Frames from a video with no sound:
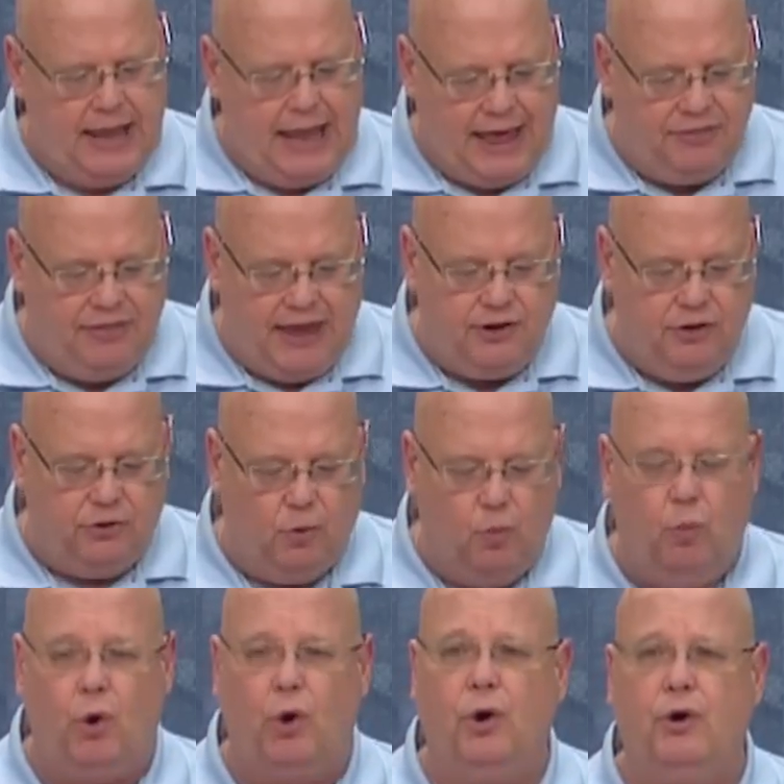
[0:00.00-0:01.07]
And then the
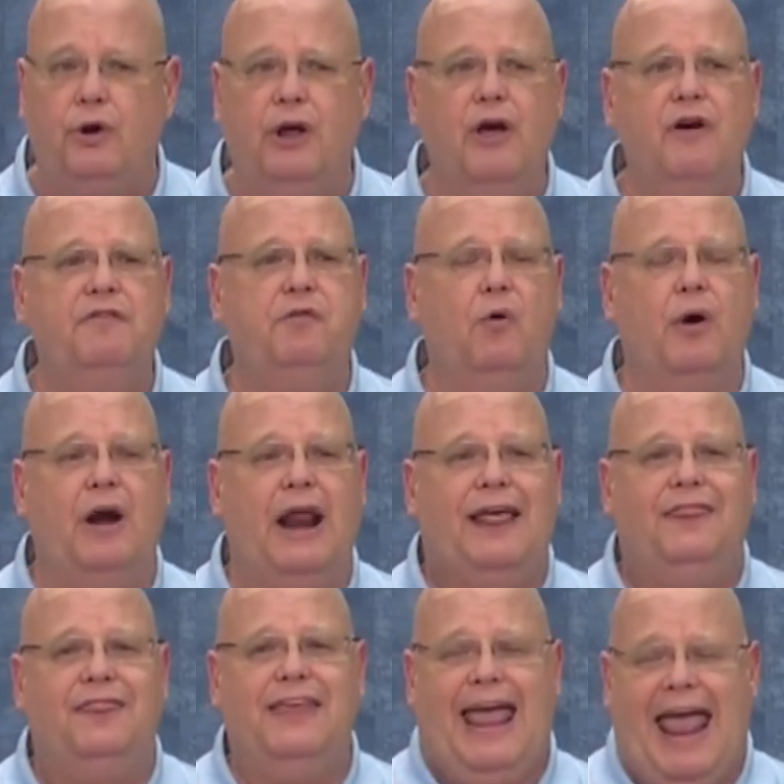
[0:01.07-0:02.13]
word for
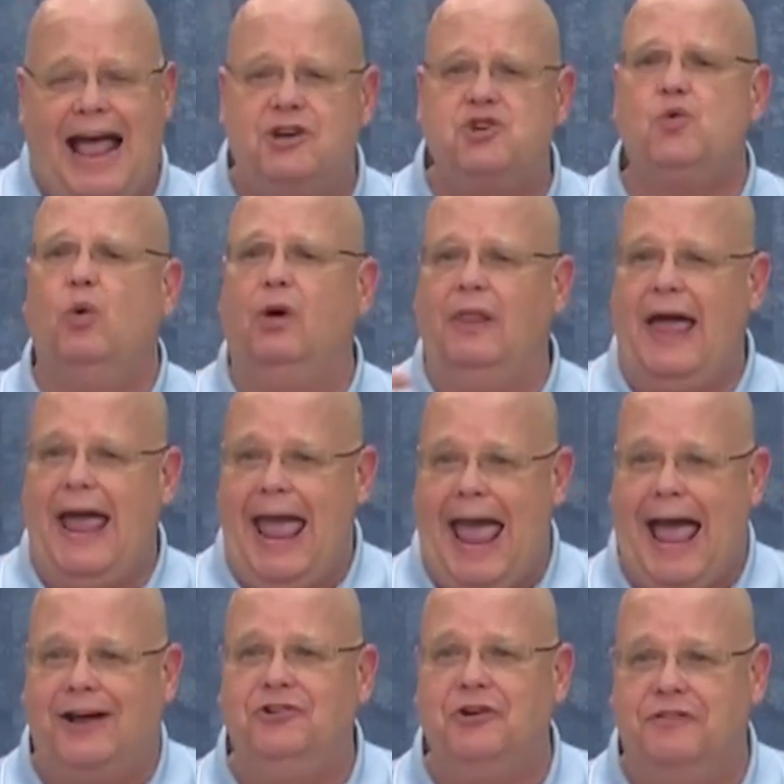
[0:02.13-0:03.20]
the actual
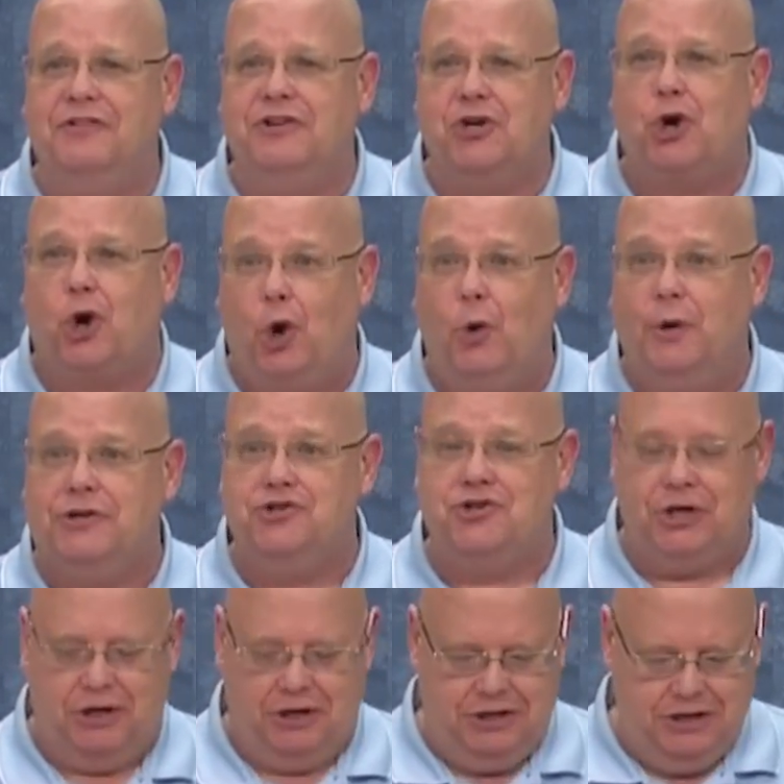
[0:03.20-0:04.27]
act of
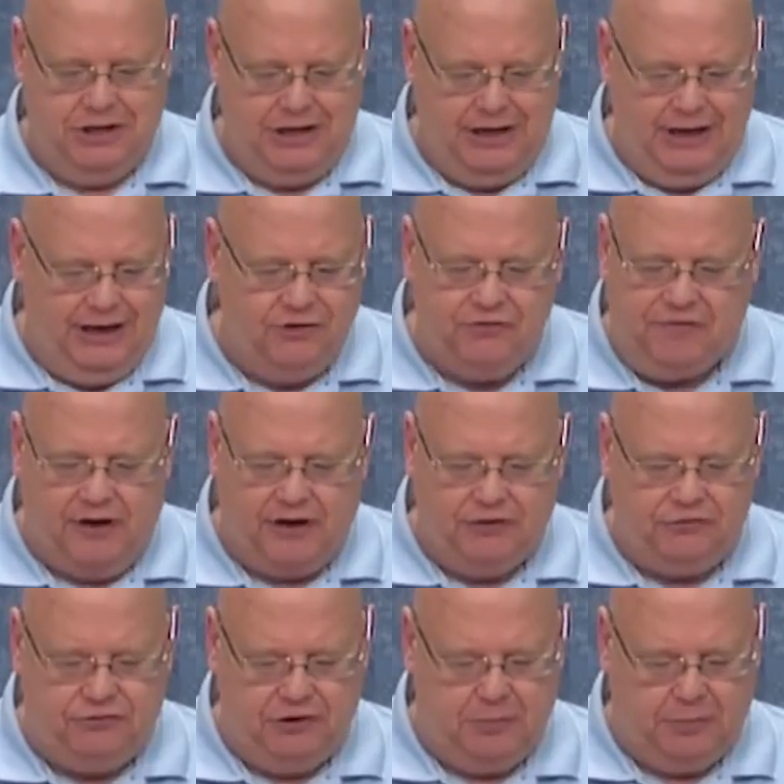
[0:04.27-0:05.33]
encouraging is very
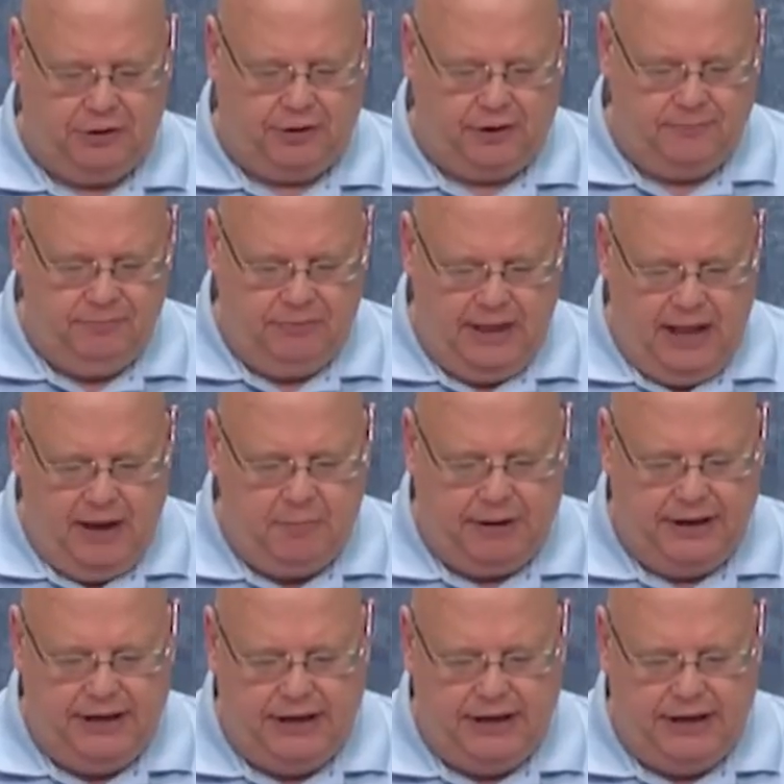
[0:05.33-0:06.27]
similar, but